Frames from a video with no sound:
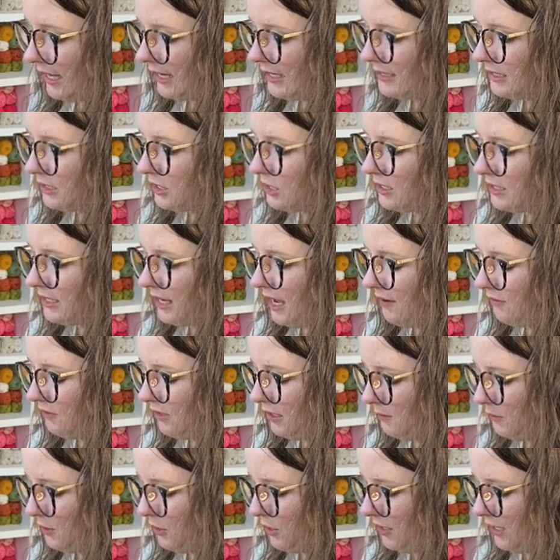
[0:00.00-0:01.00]
to just have
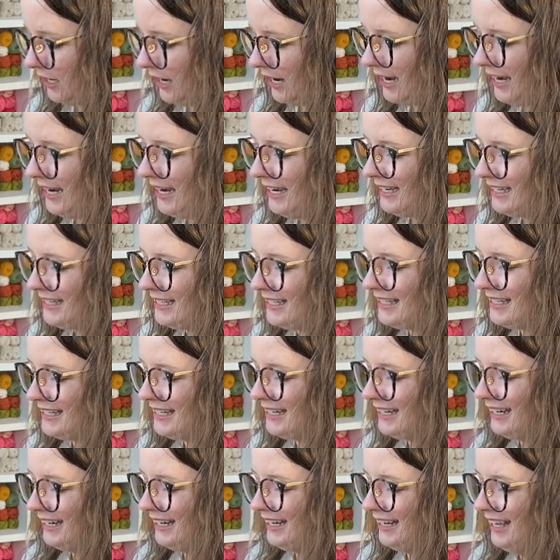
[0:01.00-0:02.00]
them on hand.
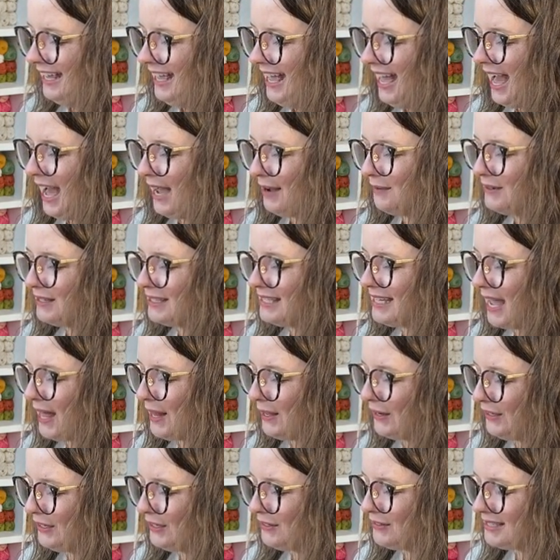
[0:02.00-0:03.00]
I will tell
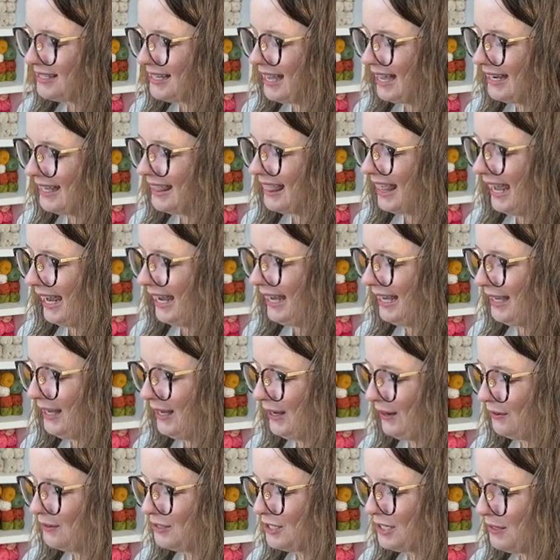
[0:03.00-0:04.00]
her you said thank
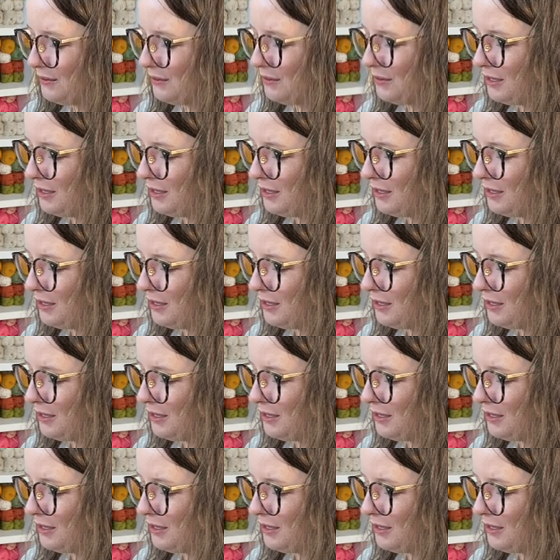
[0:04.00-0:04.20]
you. She will